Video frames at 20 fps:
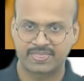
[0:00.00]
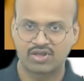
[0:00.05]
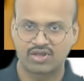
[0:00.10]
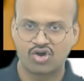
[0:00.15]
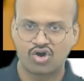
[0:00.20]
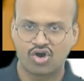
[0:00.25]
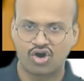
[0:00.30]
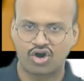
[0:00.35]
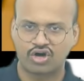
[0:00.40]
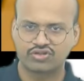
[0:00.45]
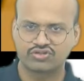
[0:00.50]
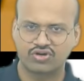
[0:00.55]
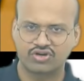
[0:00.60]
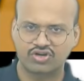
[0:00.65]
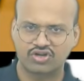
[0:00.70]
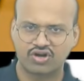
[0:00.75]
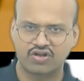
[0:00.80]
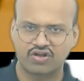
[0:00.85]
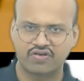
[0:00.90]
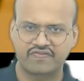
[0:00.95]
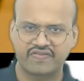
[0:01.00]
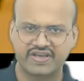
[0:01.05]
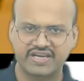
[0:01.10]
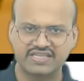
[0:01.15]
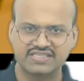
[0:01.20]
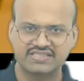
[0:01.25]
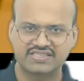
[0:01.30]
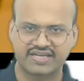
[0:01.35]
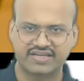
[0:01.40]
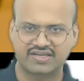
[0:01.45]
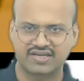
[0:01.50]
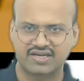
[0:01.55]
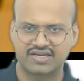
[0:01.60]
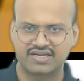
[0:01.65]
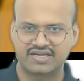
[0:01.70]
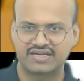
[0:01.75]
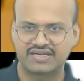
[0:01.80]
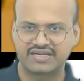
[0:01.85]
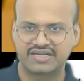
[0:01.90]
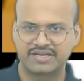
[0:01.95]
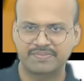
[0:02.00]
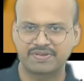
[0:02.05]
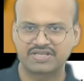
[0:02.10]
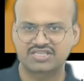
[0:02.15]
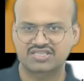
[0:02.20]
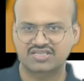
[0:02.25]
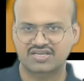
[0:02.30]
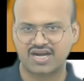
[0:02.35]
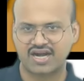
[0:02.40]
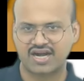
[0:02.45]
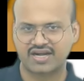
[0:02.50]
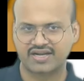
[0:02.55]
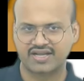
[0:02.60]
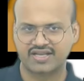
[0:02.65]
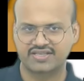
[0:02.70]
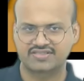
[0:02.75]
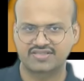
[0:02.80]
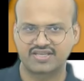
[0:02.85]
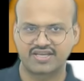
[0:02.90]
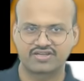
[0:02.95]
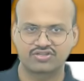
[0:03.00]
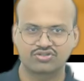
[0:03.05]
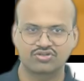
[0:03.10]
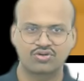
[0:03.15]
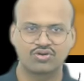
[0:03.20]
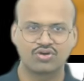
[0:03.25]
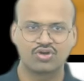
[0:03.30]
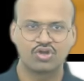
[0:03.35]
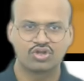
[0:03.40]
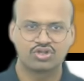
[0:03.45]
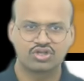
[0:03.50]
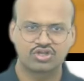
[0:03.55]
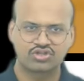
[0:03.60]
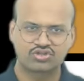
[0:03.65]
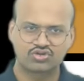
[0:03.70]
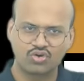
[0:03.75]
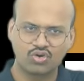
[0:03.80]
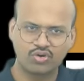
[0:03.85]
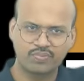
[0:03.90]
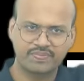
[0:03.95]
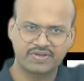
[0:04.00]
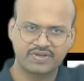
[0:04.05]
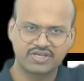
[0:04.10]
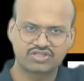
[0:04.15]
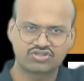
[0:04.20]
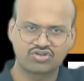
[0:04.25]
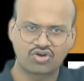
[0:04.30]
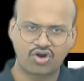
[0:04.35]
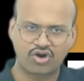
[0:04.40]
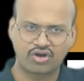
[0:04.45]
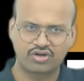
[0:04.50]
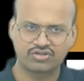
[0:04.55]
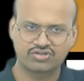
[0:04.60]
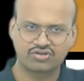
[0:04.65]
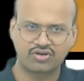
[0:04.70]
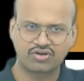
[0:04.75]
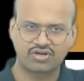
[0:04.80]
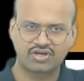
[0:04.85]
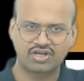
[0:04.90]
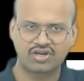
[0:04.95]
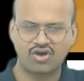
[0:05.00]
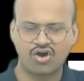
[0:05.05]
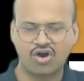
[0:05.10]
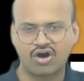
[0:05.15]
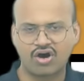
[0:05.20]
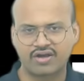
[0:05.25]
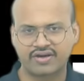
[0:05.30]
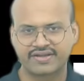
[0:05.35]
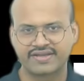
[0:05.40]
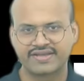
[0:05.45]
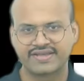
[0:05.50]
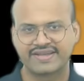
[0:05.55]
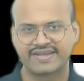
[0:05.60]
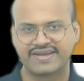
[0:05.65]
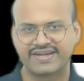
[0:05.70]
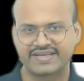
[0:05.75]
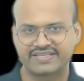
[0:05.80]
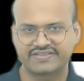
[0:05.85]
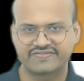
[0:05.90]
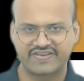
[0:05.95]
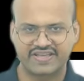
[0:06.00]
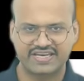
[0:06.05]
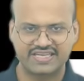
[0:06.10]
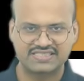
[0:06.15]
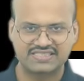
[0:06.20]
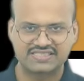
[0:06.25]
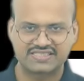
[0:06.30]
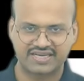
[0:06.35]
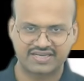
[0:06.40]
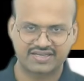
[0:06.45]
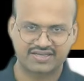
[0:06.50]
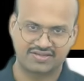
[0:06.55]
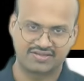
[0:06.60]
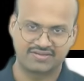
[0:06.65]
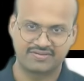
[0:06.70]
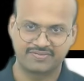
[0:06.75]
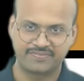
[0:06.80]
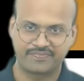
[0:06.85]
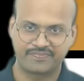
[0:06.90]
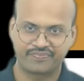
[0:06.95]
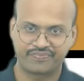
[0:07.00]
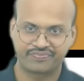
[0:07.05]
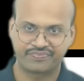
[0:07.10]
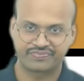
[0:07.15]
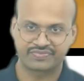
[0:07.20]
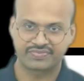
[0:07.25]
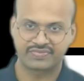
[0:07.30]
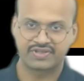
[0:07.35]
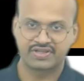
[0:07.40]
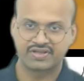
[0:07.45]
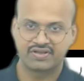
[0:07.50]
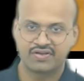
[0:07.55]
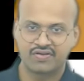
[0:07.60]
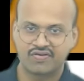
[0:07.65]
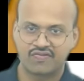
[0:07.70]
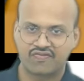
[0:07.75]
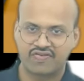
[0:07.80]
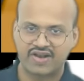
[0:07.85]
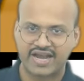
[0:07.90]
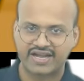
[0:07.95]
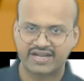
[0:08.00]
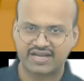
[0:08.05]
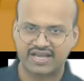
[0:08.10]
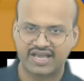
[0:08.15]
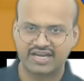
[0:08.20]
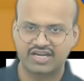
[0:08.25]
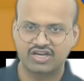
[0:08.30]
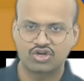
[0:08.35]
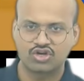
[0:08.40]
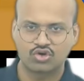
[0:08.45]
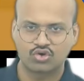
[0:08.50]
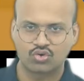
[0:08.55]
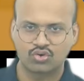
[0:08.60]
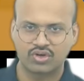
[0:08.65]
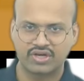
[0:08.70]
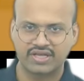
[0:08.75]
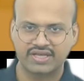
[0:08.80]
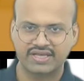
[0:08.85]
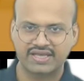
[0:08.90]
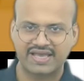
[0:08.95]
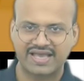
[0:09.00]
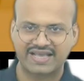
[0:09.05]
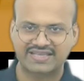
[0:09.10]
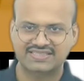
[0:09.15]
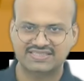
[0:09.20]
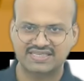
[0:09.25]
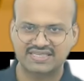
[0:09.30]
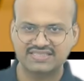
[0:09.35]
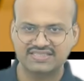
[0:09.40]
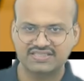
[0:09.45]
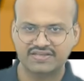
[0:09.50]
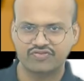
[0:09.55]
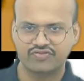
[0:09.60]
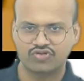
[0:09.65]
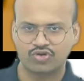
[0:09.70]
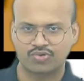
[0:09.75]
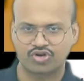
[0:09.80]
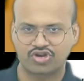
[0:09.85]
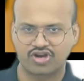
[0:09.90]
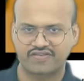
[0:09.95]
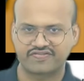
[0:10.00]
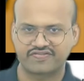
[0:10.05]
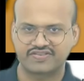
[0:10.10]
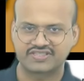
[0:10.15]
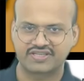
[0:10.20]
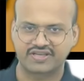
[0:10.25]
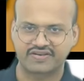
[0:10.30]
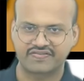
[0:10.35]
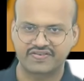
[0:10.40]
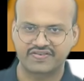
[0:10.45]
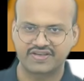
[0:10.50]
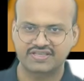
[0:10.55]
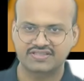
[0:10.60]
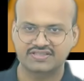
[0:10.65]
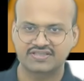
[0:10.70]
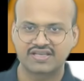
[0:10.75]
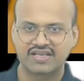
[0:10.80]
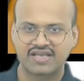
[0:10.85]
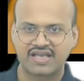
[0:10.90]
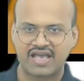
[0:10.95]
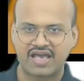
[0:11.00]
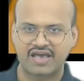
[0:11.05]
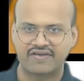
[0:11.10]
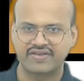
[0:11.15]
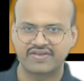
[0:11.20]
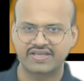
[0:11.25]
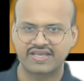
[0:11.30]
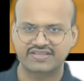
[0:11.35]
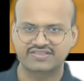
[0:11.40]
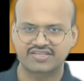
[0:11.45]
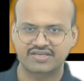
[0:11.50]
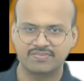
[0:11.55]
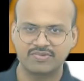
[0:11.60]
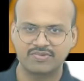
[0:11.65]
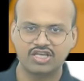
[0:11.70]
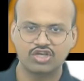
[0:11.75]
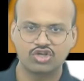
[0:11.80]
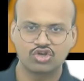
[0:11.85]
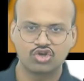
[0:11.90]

Horizontal or very gentle dipping strata is there, so the slope is horizontal or it is very gentle. Flat and rolling extensive topography surface having extremely